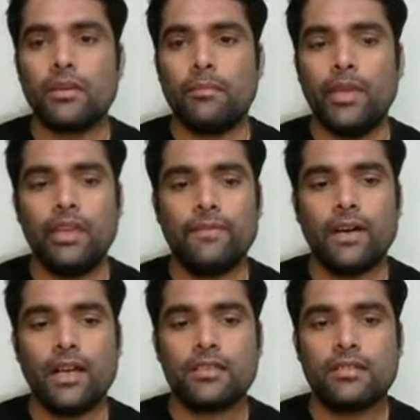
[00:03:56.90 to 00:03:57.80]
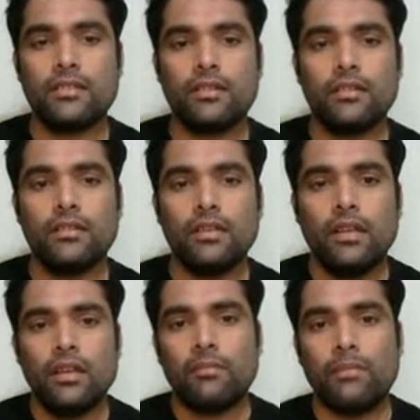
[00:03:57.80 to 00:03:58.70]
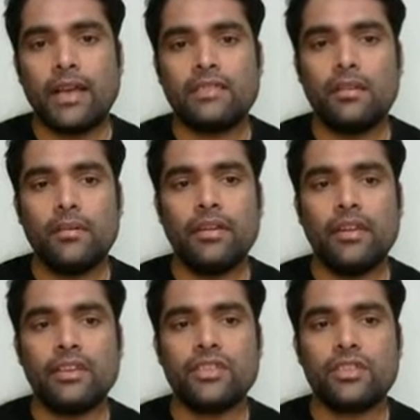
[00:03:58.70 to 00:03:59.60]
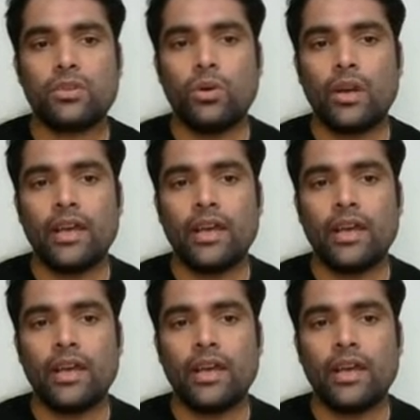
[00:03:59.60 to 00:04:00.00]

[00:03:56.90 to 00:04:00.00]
Be fast. Maximum energy stored